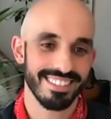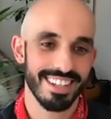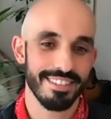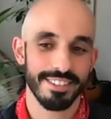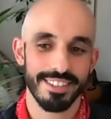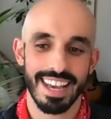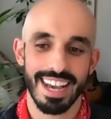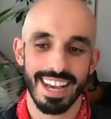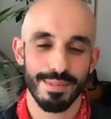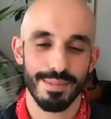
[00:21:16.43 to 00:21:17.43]
I feel
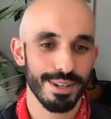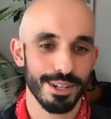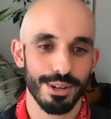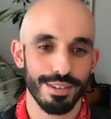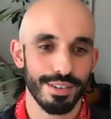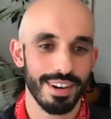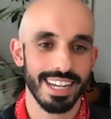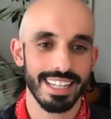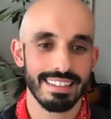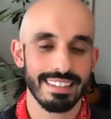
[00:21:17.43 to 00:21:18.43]
that. I'm all about queer
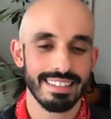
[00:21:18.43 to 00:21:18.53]
variety.